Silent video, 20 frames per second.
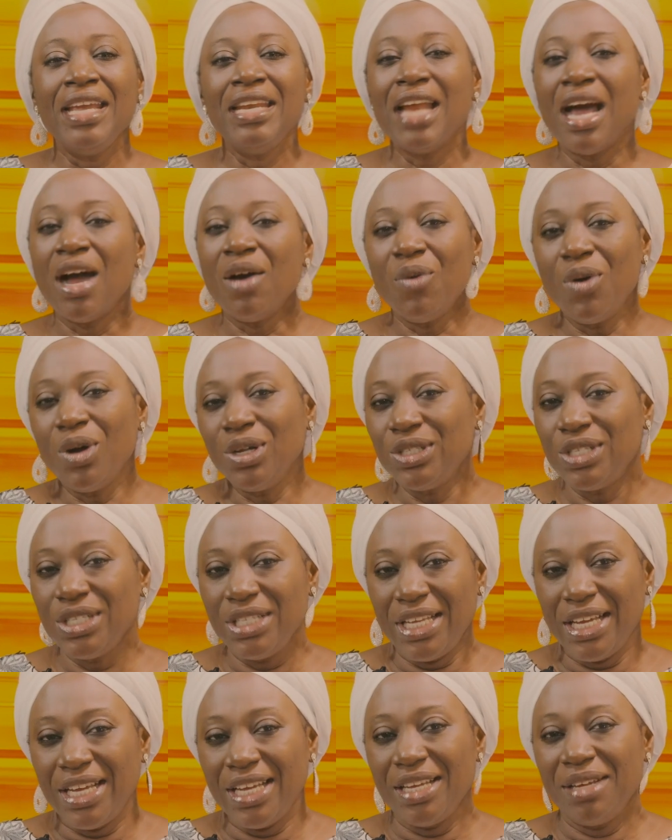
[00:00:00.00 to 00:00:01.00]
In our world
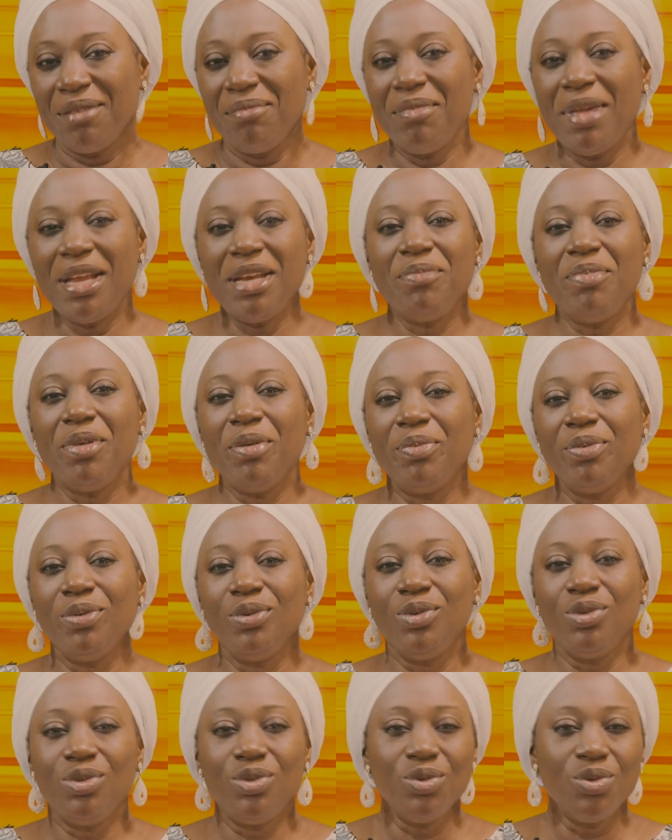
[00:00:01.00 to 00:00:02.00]
today, many
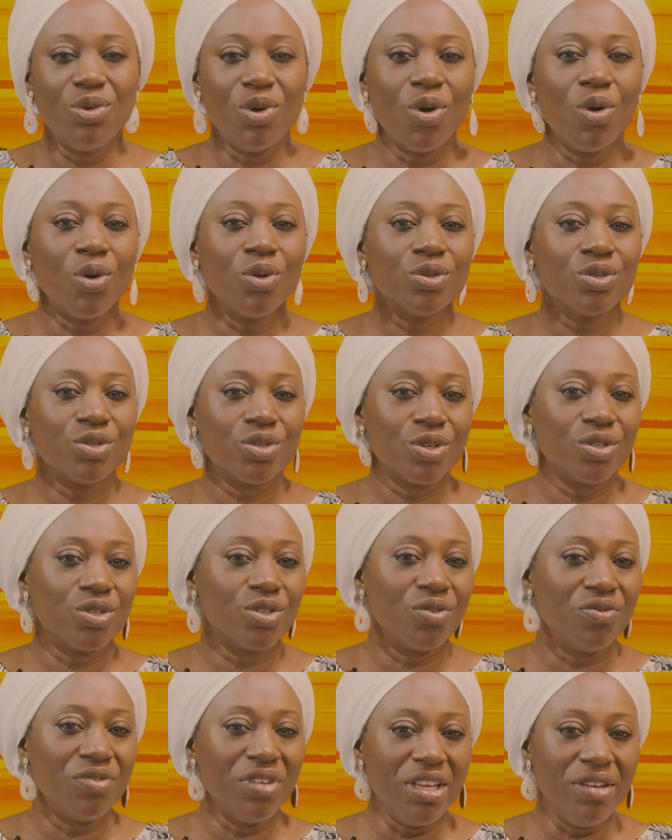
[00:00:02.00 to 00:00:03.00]
people do all
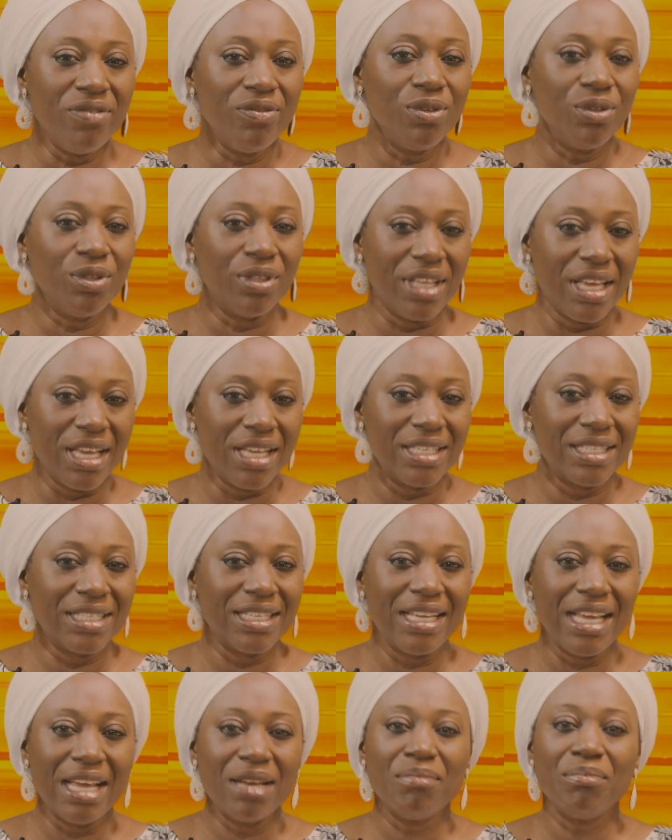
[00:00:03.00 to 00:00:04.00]
sorts of evil things
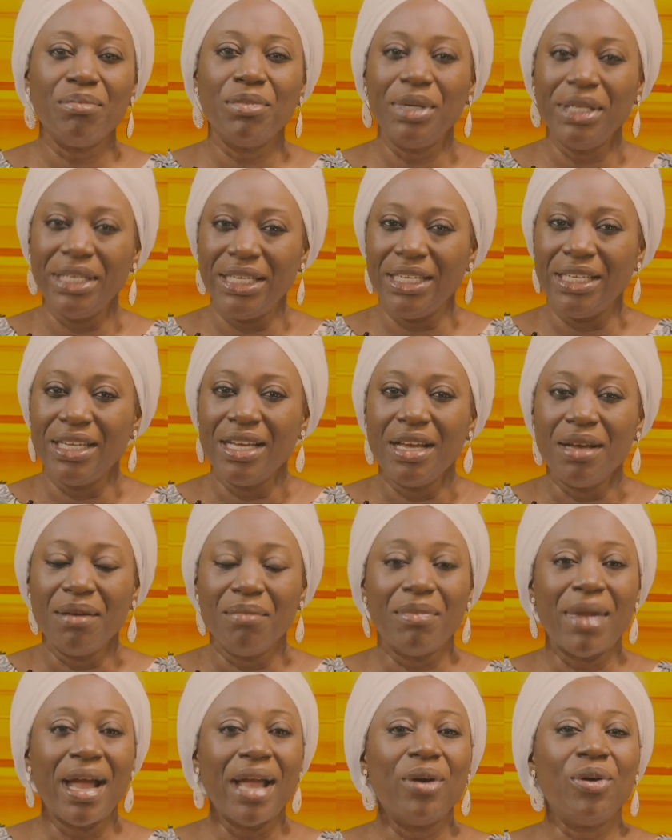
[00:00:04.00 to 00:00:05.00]
to get money
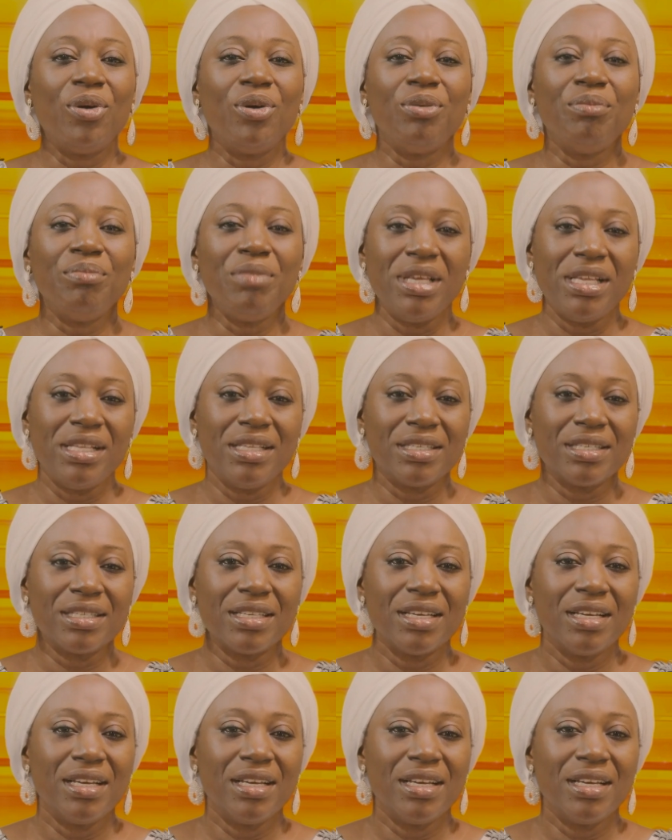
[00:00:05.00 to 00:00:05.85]
by all means.